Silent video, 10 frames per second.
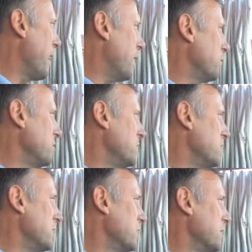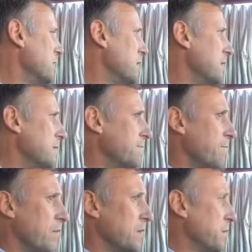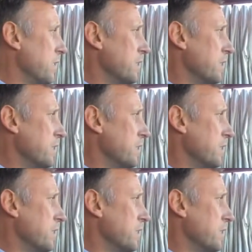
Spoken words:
acquisition this season, and he's been,